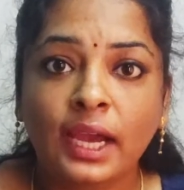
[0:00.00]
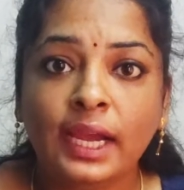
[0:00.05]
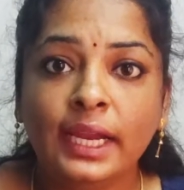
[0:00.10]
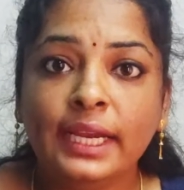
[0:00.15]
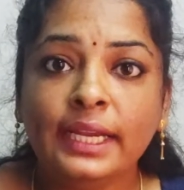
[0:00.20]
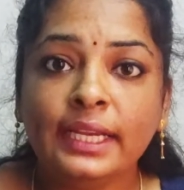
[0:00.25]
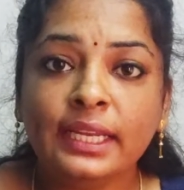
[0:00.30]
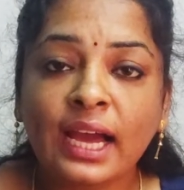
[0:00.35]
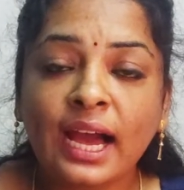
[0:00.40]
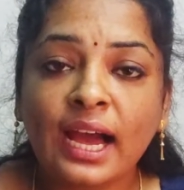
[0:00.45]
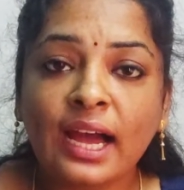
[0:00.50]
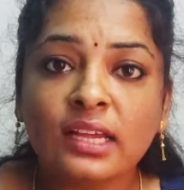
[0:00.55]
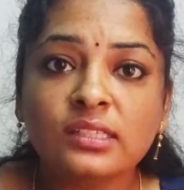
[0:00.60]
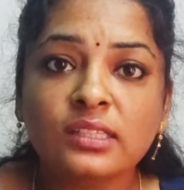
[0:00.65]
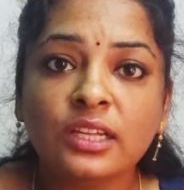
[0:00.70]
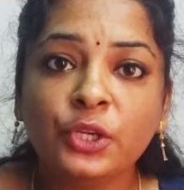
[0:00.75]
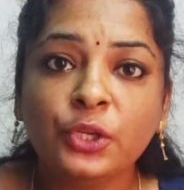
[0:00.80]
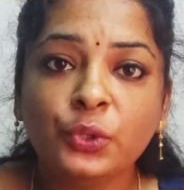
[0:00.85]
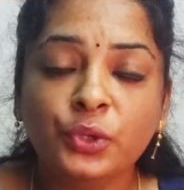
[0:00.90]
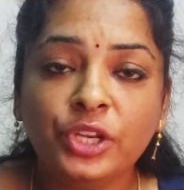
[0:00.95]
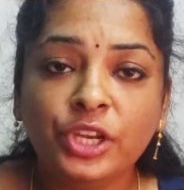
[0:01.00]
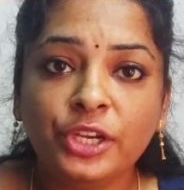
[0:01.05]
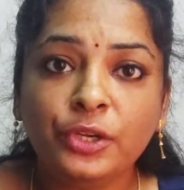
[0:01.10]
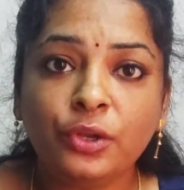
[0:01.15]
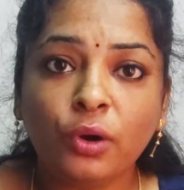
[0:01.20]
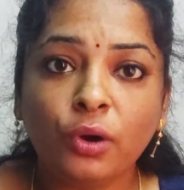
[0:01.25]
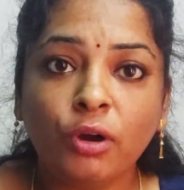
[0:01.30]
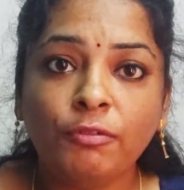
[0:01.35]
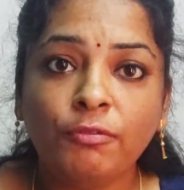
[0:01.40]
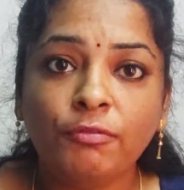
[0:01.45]
It has the unit
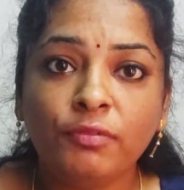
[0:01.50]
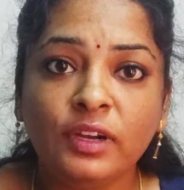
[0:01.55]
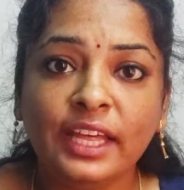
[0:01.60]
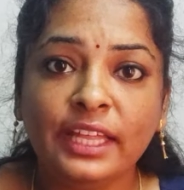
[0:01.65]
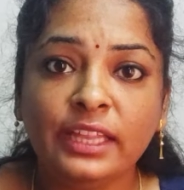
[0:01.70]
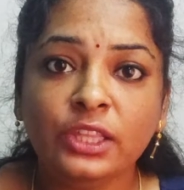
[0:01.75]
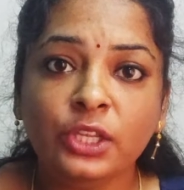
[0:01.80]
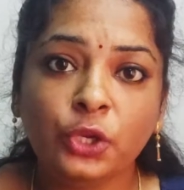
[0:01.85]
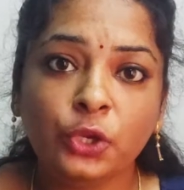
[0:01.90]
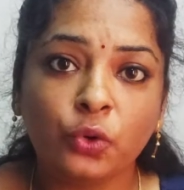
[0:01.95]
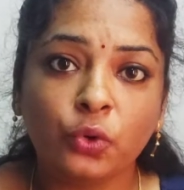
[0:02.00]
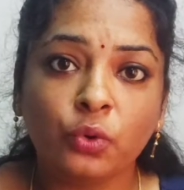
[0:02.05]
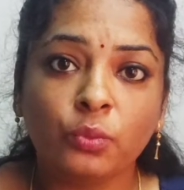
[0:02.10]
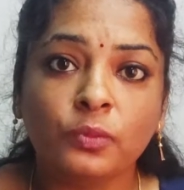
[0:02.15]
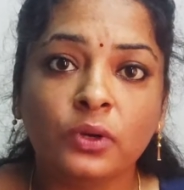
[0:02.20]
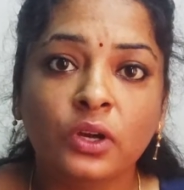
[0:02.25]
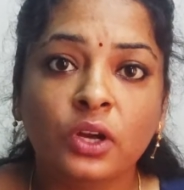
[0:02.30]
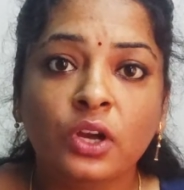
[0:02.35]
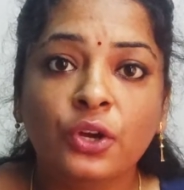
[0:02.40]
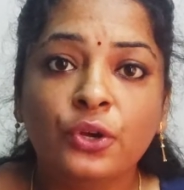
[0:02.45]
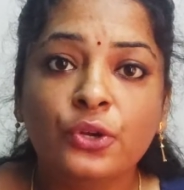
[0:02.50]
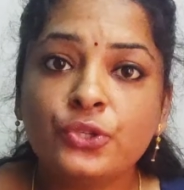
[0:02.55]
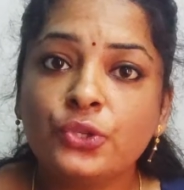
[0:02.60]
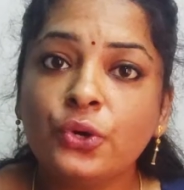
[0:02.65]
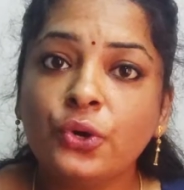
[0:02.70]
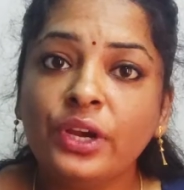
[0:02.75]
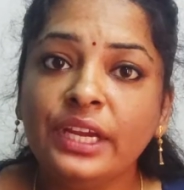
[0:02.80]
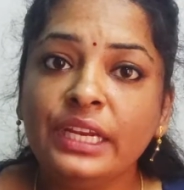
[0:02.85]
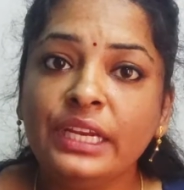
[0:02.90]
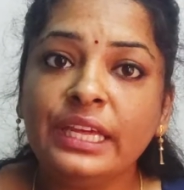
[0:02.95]
of length cube. So
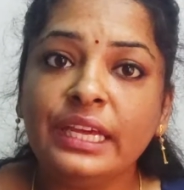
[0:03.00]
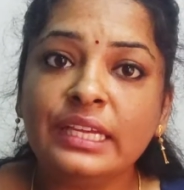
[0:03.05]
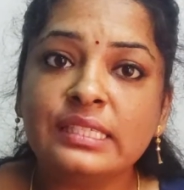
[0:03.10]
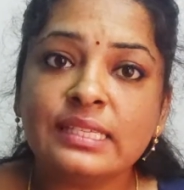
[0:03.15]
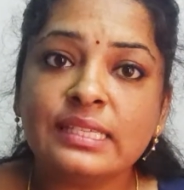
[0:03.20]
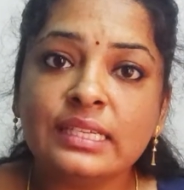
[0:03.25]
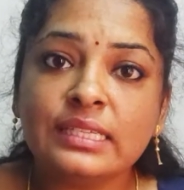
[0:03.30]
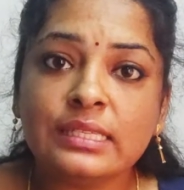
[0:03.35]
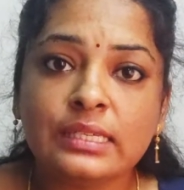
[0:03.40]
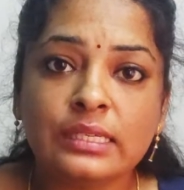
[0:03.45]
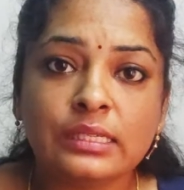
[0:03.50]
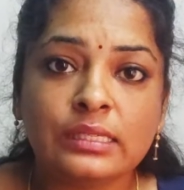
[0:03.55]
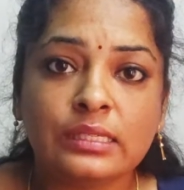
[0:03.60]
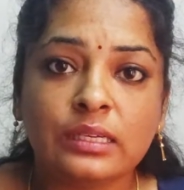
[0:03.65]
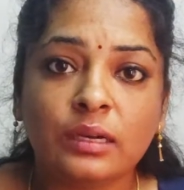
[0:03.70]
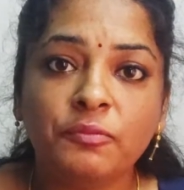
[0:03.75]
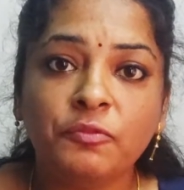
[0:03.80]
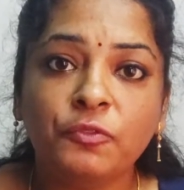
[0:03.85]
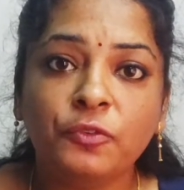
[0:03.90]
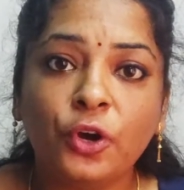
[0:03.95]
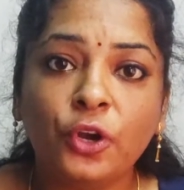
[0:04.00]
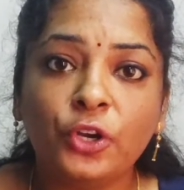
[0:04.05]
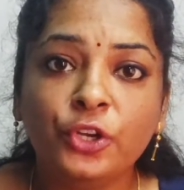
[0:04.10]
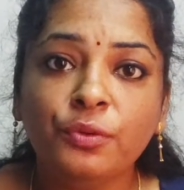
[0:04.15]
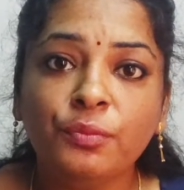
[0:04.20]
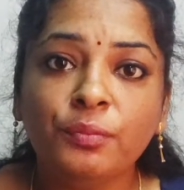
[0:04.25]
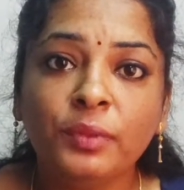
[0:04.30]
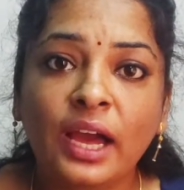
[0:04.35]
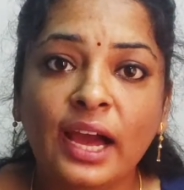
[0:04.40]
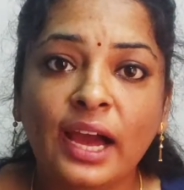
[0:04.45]
in SI system,
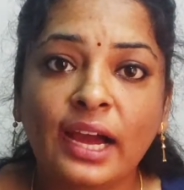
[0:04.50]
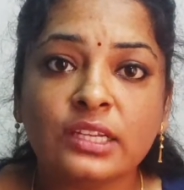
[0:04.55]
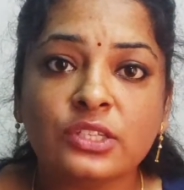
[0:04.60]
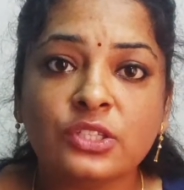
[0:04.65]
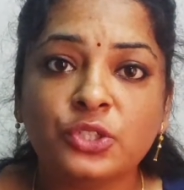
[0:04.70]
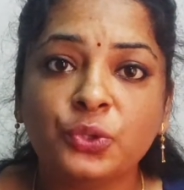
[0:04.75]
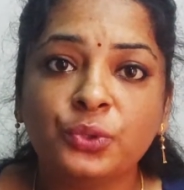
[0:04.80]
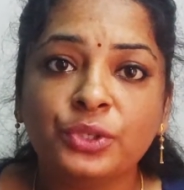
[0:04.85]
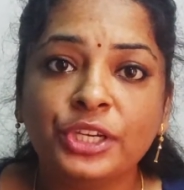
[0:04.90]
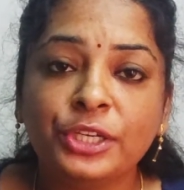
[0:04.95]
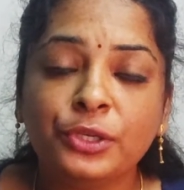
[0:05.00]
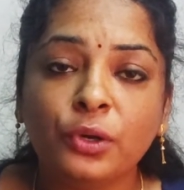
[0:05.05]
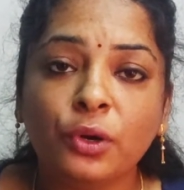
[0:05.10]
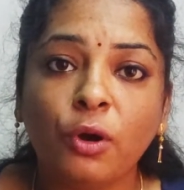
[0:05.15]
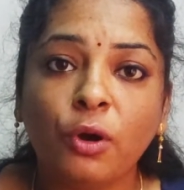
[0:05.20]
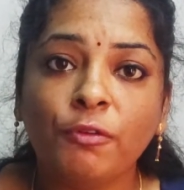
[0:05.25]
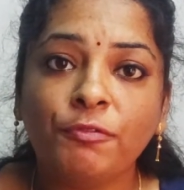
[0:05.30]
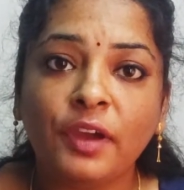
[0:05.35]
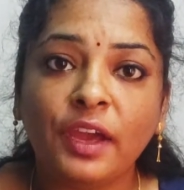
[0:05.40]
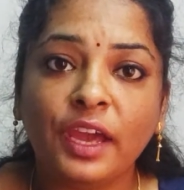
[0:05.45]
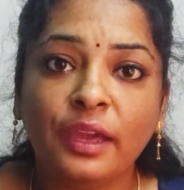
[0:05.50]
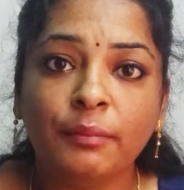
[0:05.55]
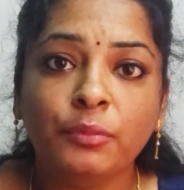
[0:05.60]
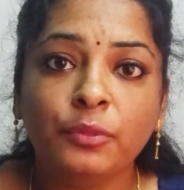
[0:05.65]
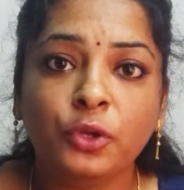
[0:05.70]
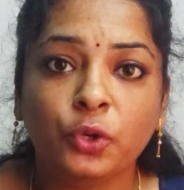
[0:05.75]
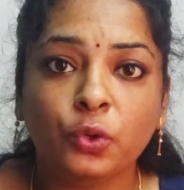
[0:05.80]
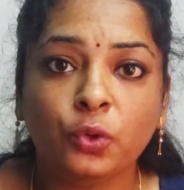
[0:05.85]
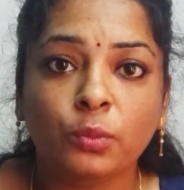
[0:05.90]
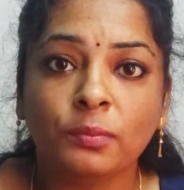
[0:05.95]
volume has unit of m
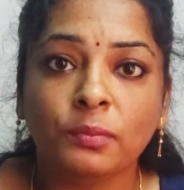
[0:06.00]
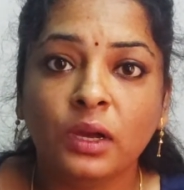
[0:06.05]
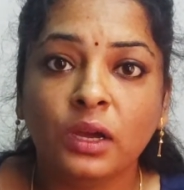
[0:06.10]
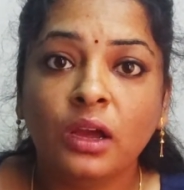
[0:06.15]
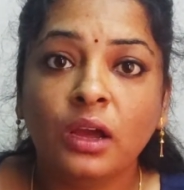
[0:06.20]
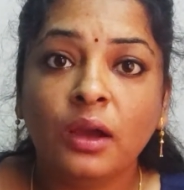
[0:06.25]
cube.